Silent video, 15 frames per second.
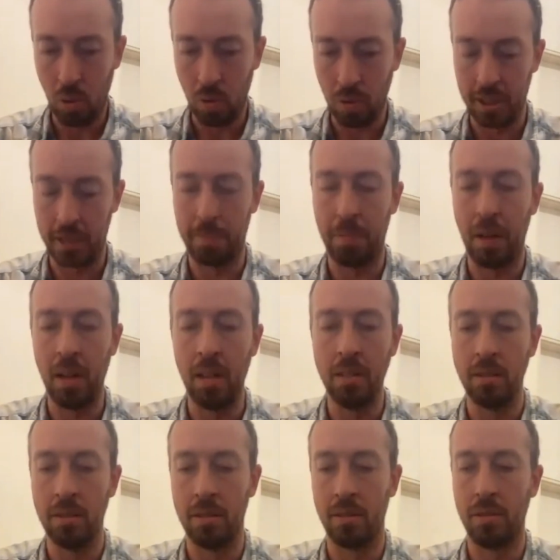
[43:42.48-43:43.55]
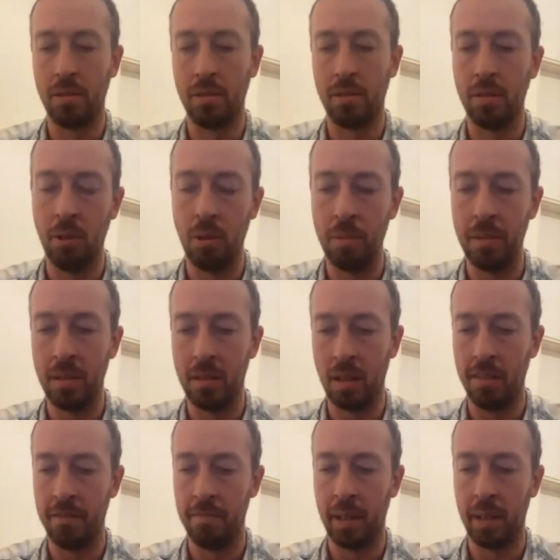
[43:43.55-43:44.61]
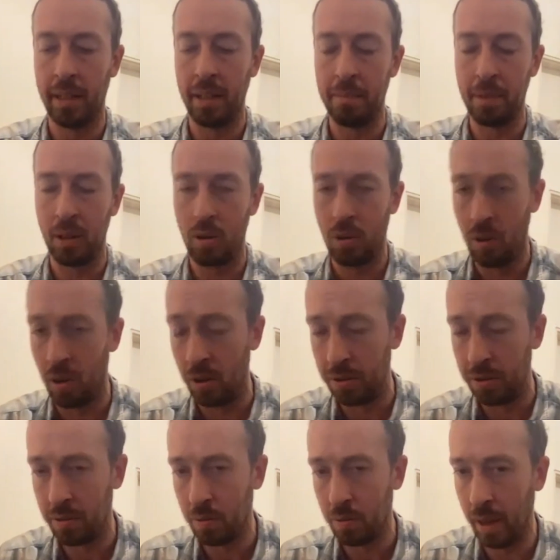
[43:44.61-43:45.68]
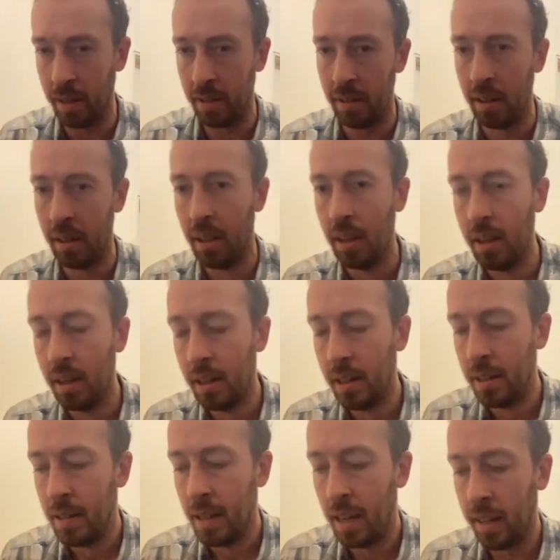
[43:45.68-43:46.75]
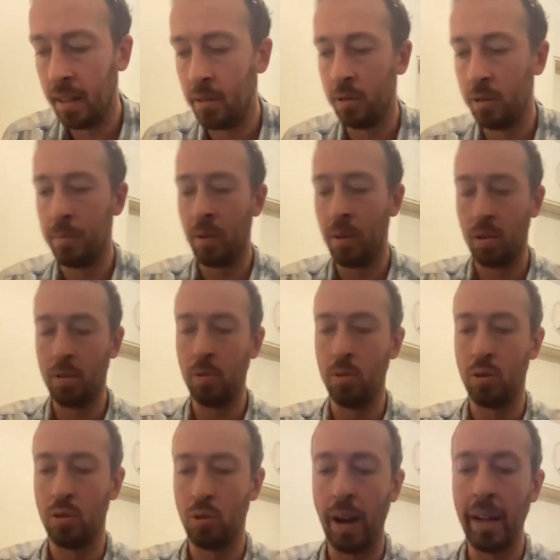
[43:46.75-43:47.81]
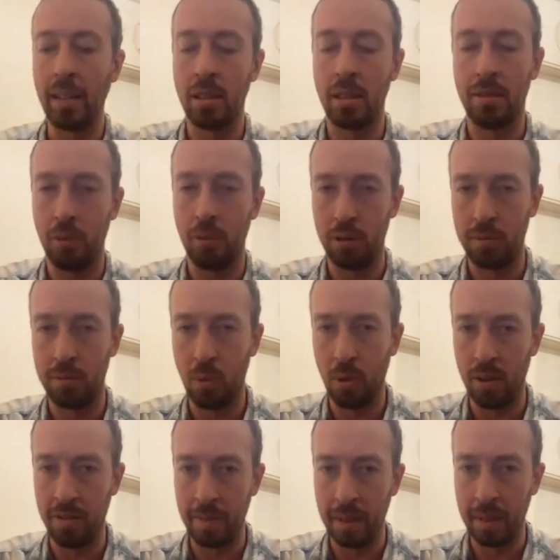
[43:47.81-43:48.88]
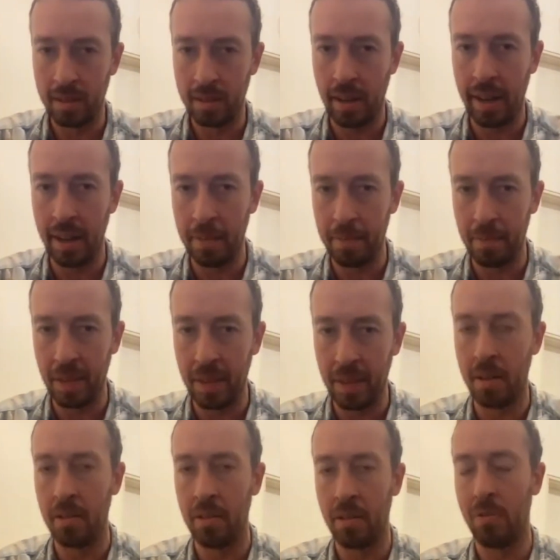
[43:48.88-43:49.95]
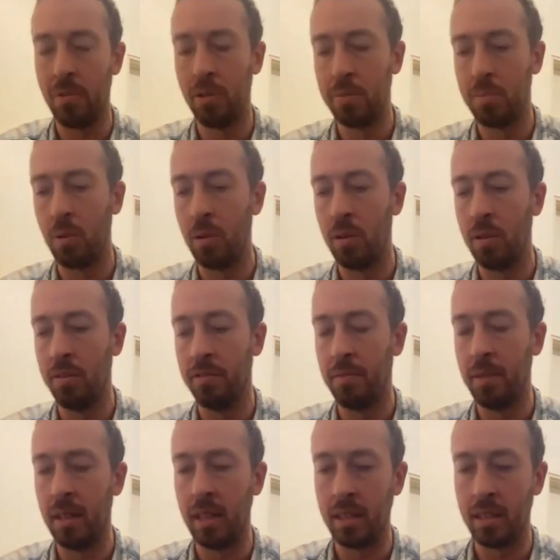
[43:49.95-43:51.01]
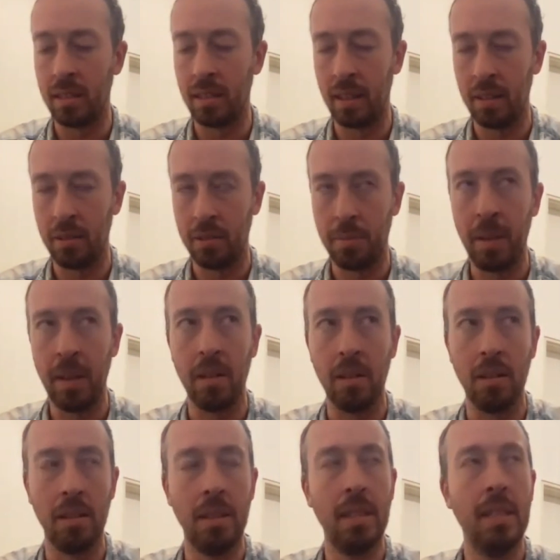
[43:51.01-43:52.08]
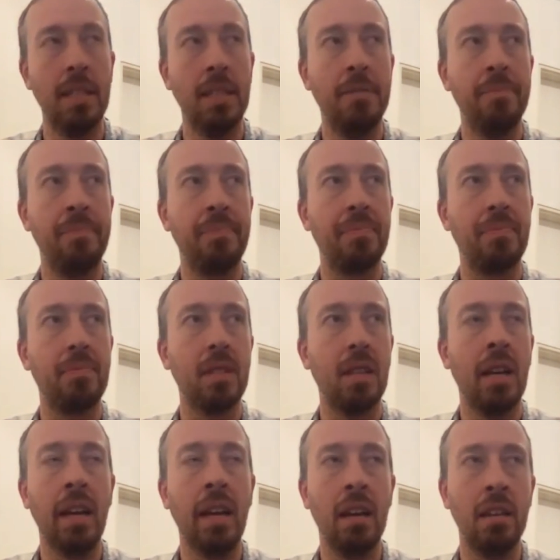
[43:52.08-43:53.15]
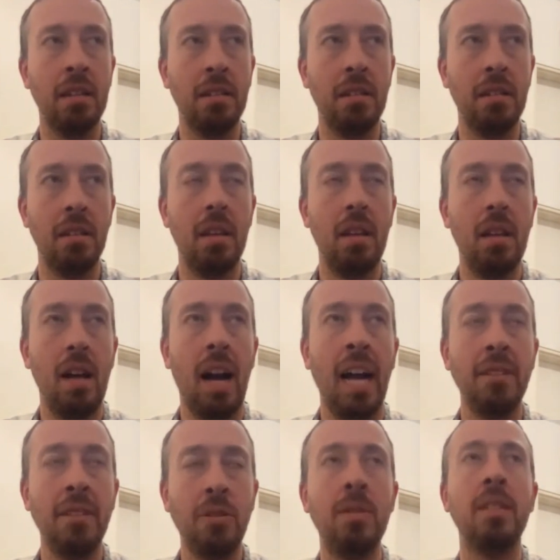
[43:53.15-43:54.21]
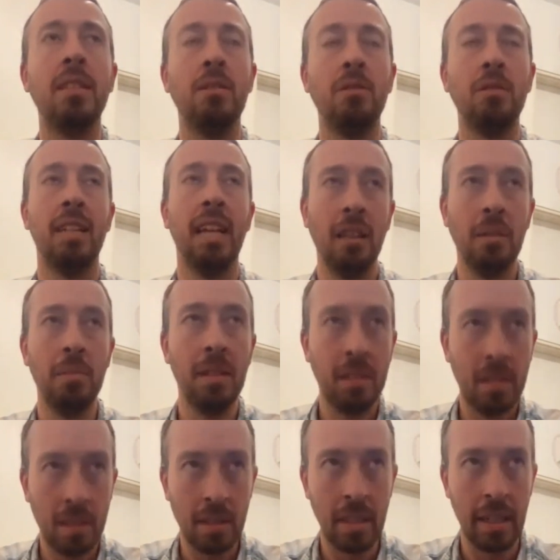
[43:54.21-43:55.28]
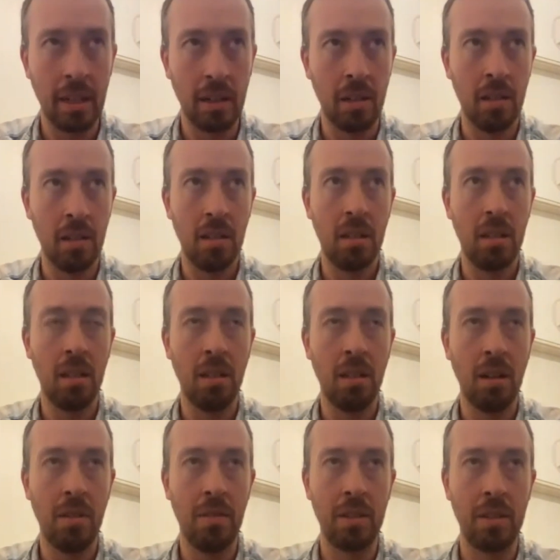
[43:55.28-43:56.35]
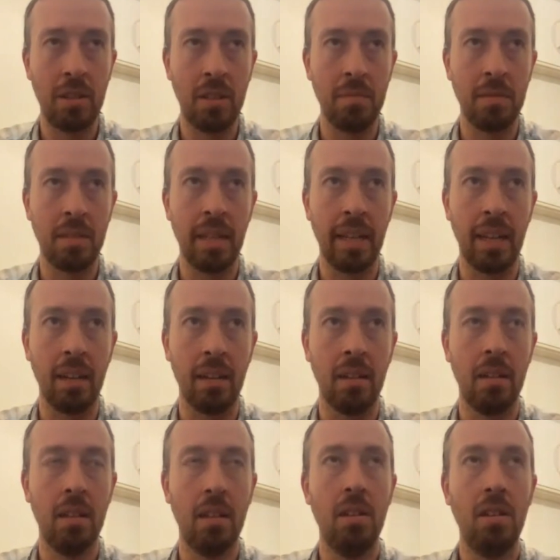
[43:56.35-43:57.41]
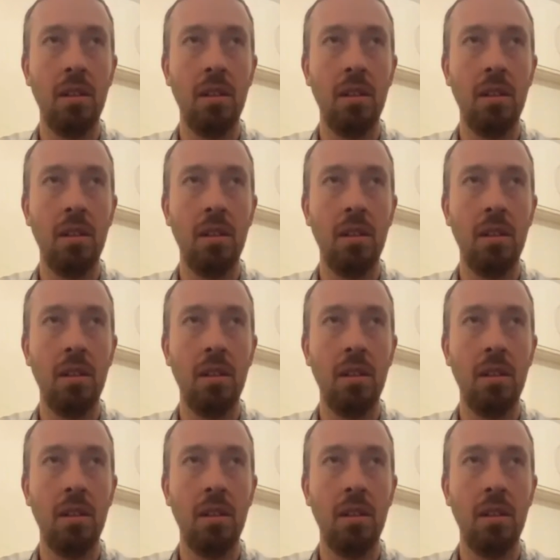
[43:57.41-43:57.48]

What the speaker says: corresponds to the moment of Makat Bechorot, when HaKadosh Baruch Hu strikes the firstborn of Mitzrayim and the firstborn of Bnei Yisrael are spared. And I do think there's an element in there of Hashem saying,